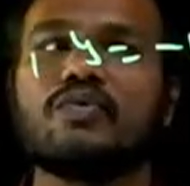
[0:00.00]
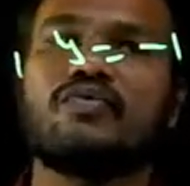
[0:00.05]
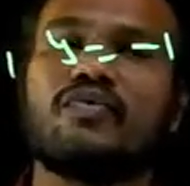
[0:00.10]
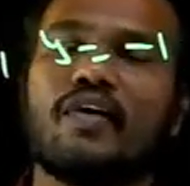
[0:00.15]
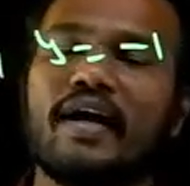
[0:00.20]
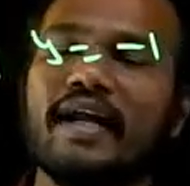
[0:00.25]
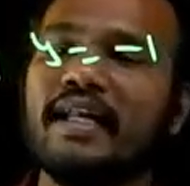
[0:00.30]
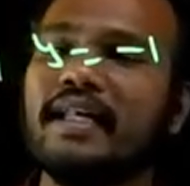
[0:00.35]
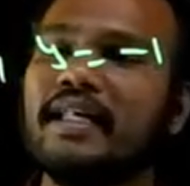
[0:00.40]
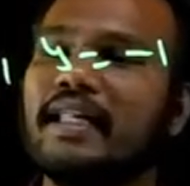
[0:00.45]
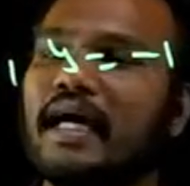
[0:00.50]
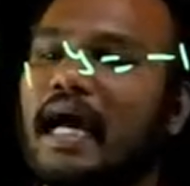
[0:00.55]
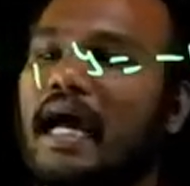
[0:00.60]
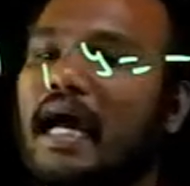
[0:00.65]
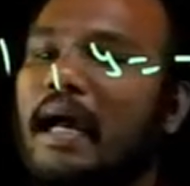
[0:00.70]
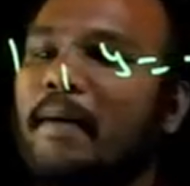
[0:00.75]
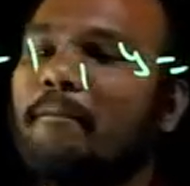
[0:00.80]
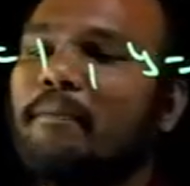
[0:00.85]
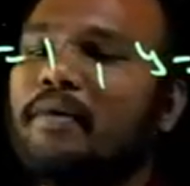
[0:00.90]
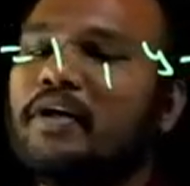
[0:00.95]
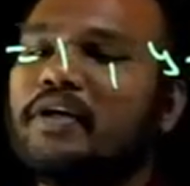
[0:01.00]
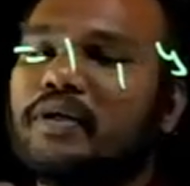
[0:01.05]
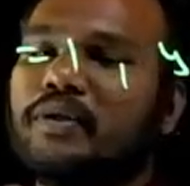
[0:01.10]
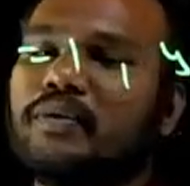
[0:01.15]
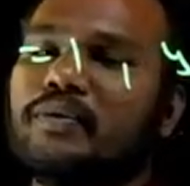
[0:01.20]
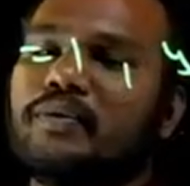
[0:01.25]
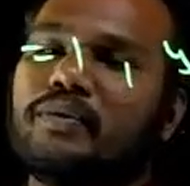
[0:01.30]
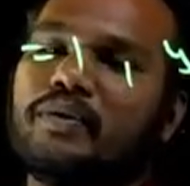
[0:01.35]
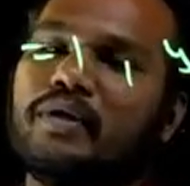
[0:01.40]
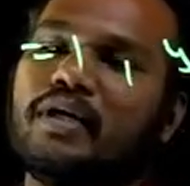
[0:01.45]
to find the
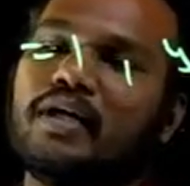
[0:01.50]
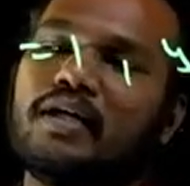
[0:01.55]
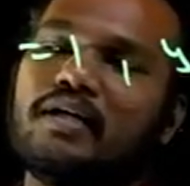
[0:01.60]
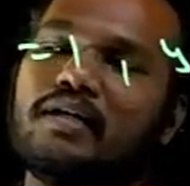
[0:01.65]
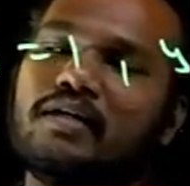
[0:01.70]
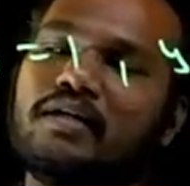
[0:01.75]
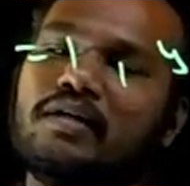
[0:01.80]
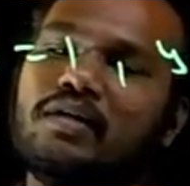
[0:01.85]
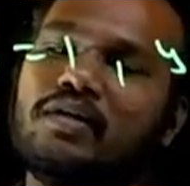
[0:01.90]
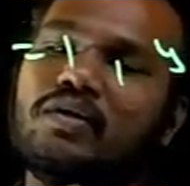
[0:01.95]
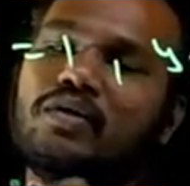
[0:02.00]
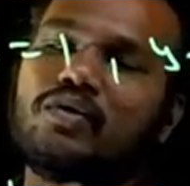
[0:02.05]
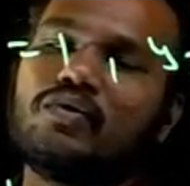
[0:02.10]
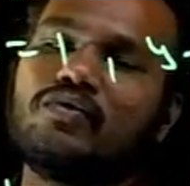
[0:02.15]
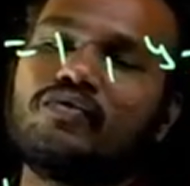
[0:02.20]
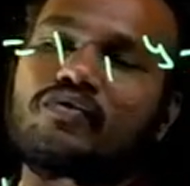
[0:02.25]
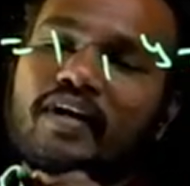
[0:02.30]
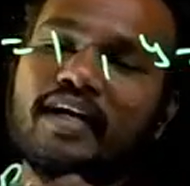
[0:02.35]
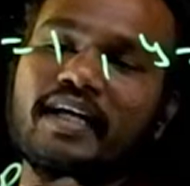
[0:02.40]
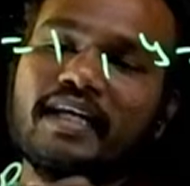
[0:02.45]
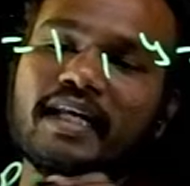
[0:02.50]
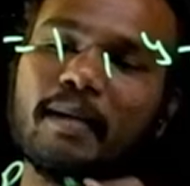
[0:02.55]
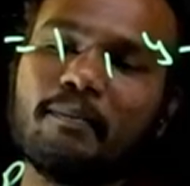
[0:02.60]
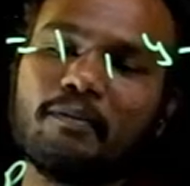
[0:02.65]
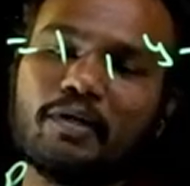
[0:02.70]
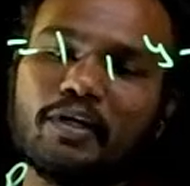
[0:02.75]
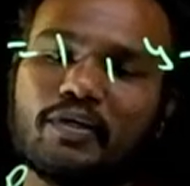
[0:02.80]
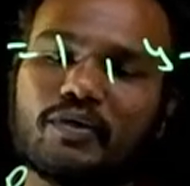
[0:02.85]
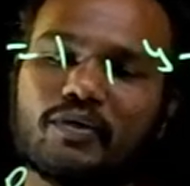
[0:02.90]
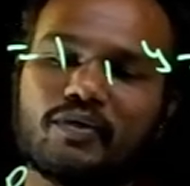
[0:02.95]
amplitude,
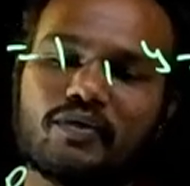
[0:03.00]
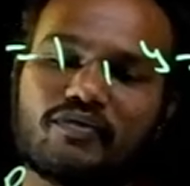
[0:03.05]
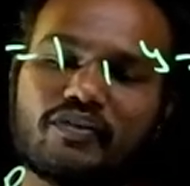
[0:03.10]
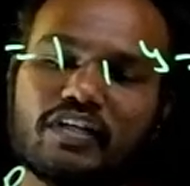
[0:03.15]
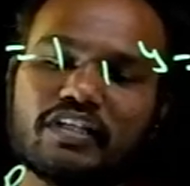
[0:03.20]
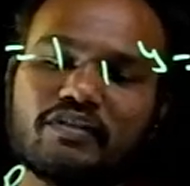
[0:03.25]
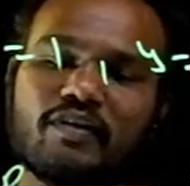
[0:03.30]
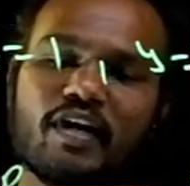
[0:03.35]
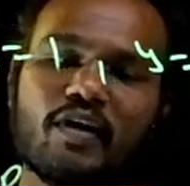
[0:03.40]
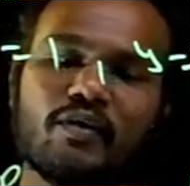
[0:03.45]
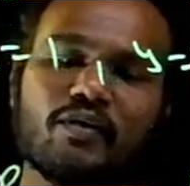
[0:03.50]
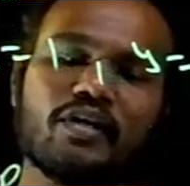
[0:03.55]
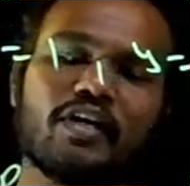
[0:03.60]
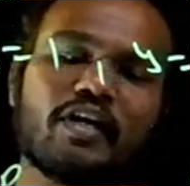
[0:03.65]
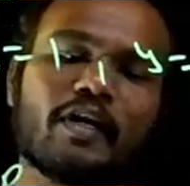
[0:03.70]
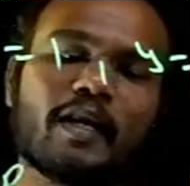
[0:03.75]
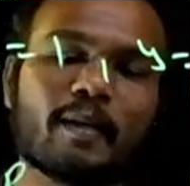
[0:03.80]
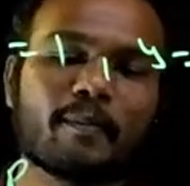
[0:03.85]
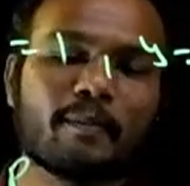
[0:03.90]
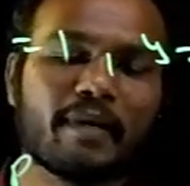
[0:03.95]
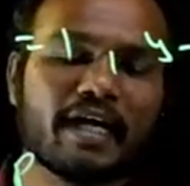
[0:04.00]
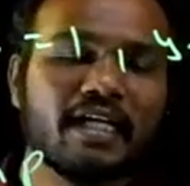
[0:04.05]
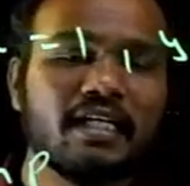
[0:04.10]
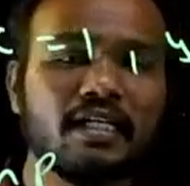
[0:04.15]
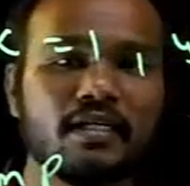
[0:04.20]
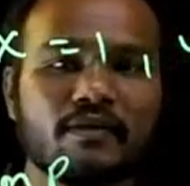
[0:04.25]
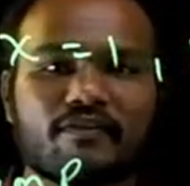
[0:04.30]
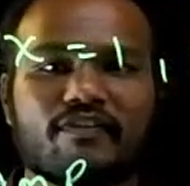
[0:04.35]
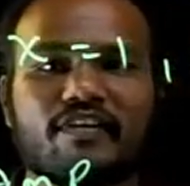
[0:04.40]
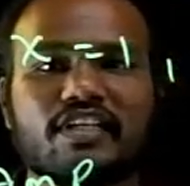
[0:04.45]
first we have to
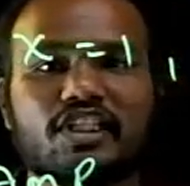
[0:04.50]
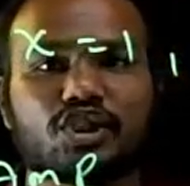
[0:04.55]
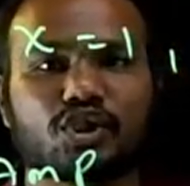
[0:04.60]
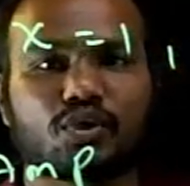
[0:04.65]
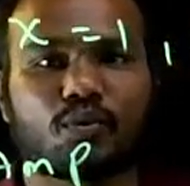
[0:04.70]
determine which